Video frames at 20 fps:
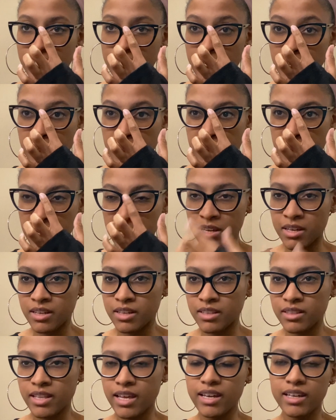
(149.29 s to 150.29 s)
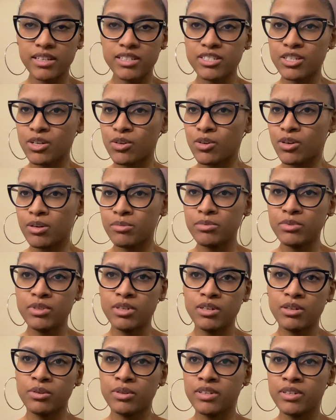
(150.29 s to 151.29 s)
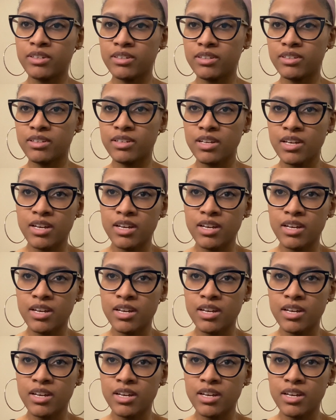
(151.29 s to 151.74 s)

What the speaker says: and that can show up, in